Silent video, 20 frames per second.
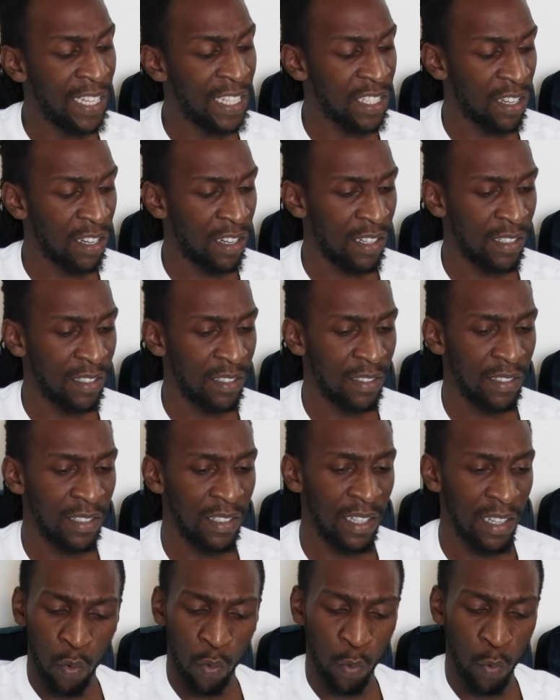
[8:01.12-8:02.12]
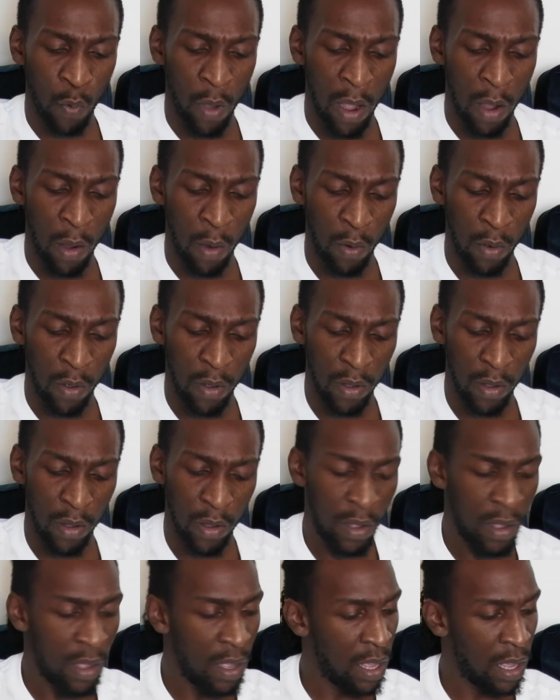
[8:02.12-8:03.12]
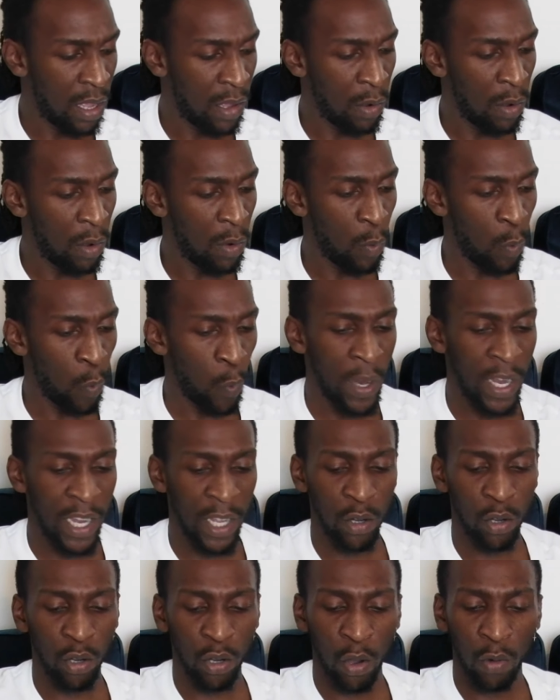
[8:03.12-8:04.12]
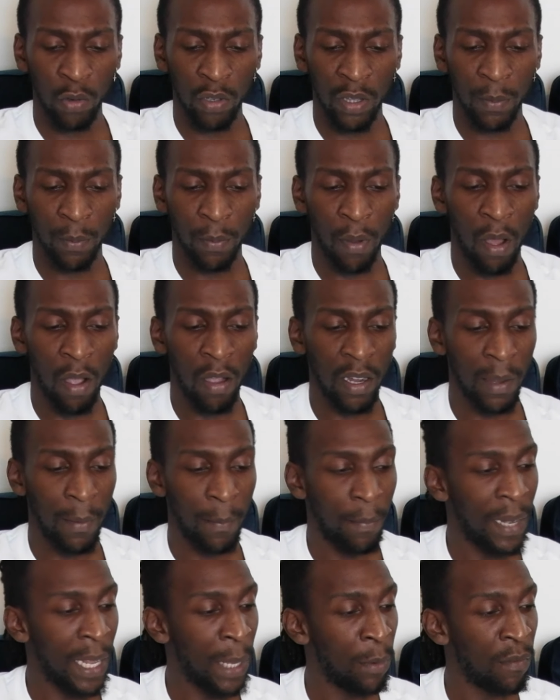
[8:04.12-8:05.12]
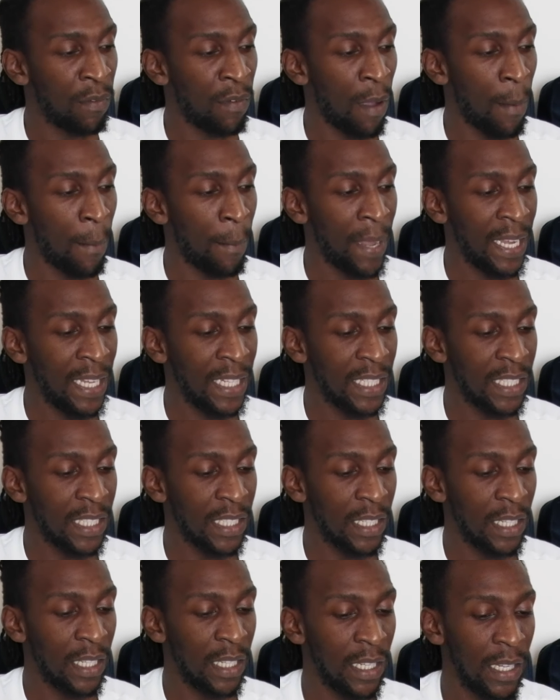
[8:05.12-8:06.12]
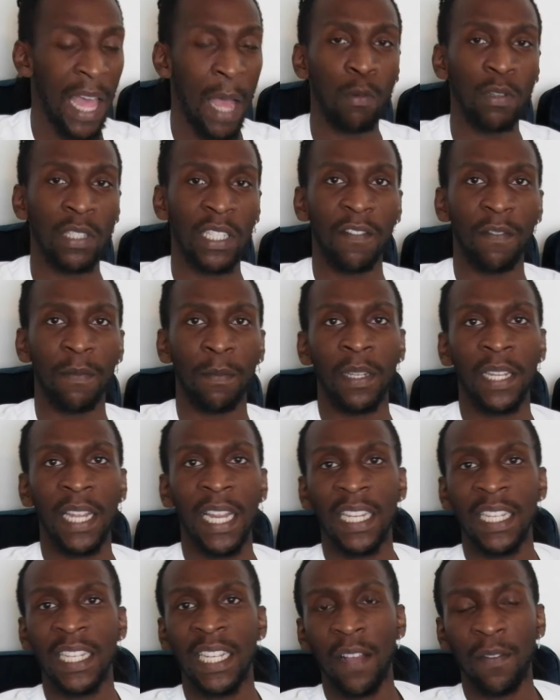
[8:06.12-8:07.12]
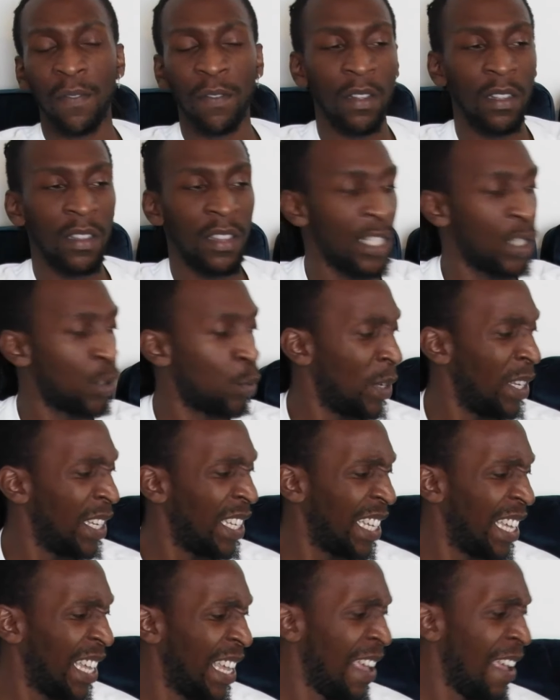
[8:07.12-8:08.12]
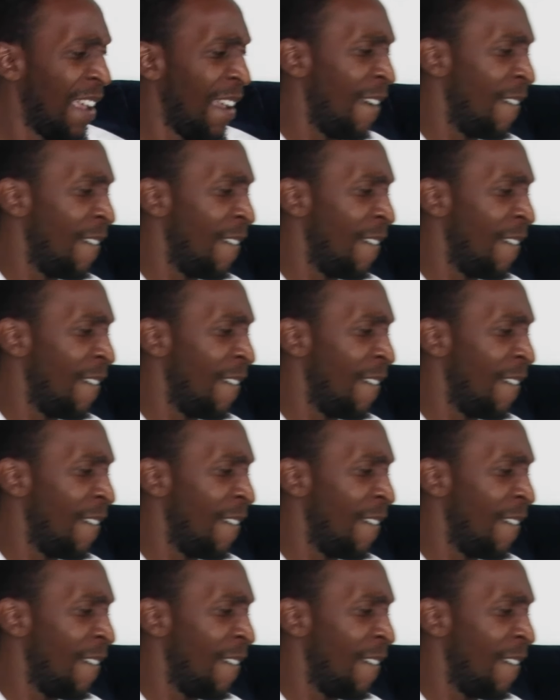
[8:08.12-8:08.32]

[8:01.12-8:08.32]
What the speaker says: visa, all the while we cannot go to the park and play with our mates. That was it from the Daily Gaffer this week.